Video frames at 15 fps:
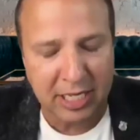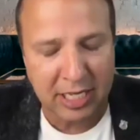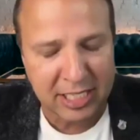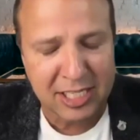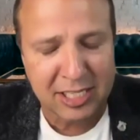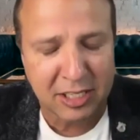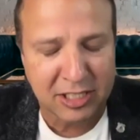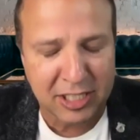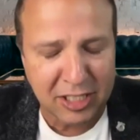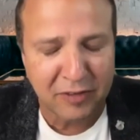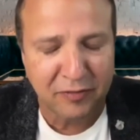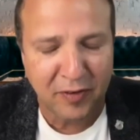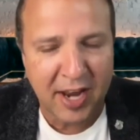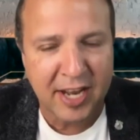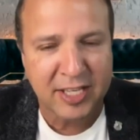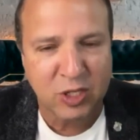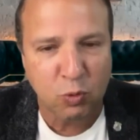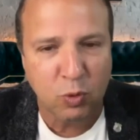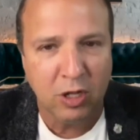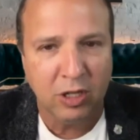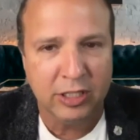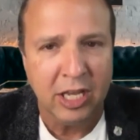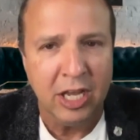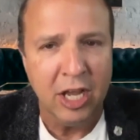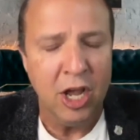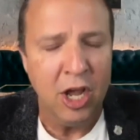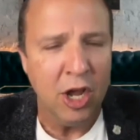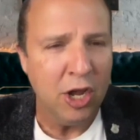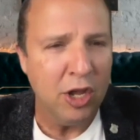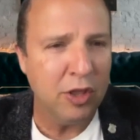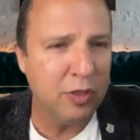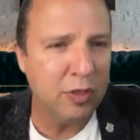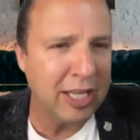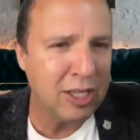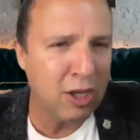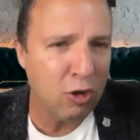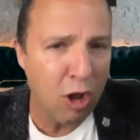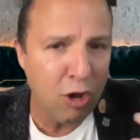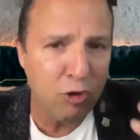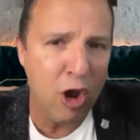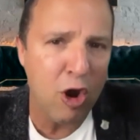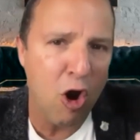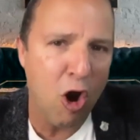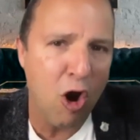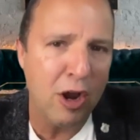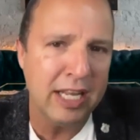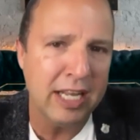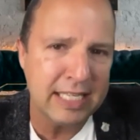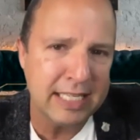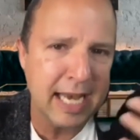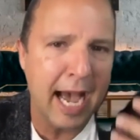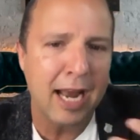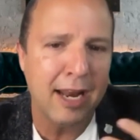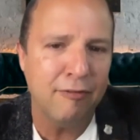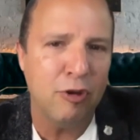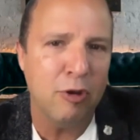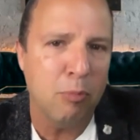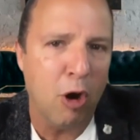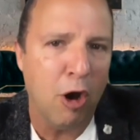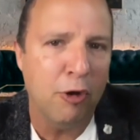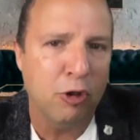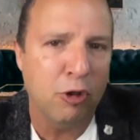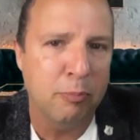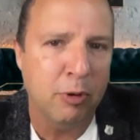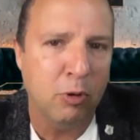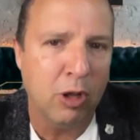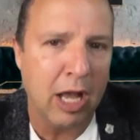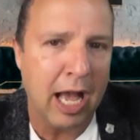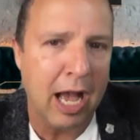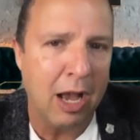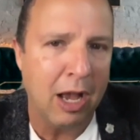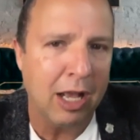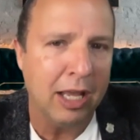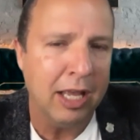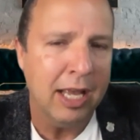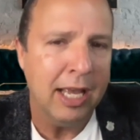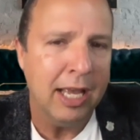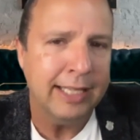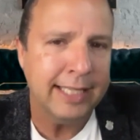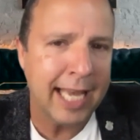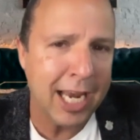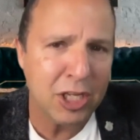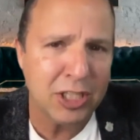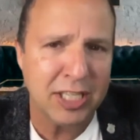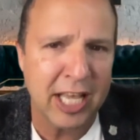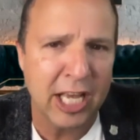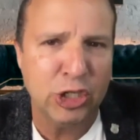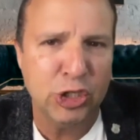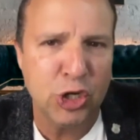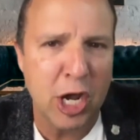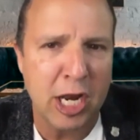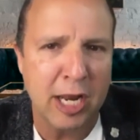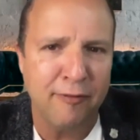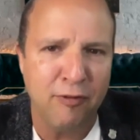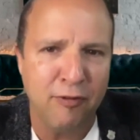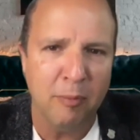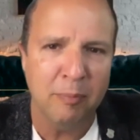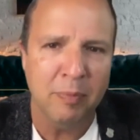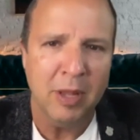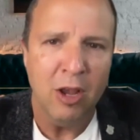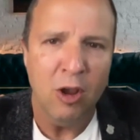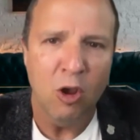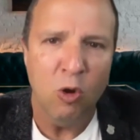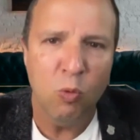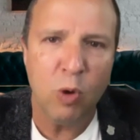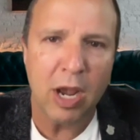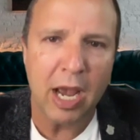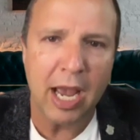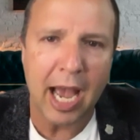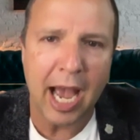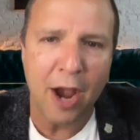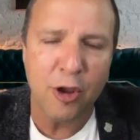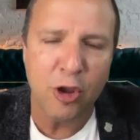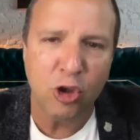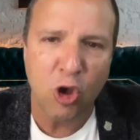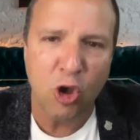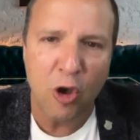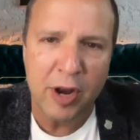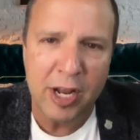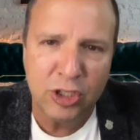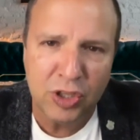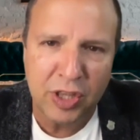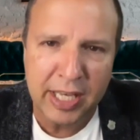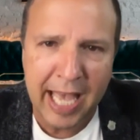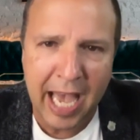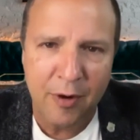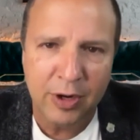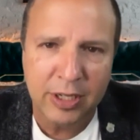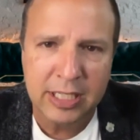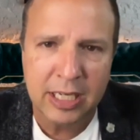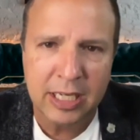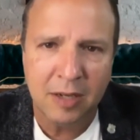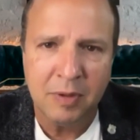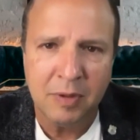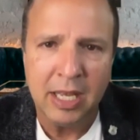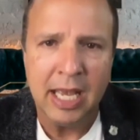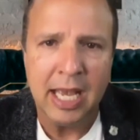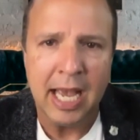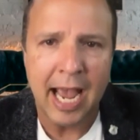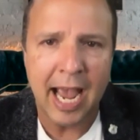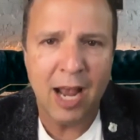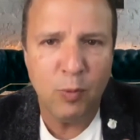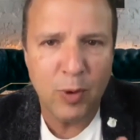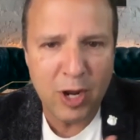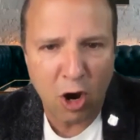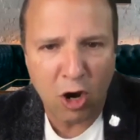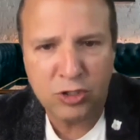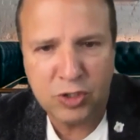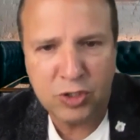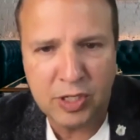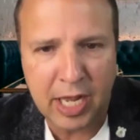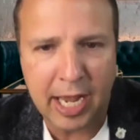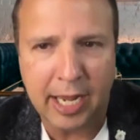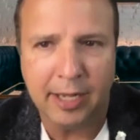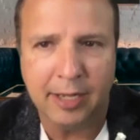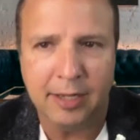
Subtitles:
just such a fantasy world. There's a lot going on inside of you, Barnacle Bill. Take us on that journey from how you got into the character and where you are today.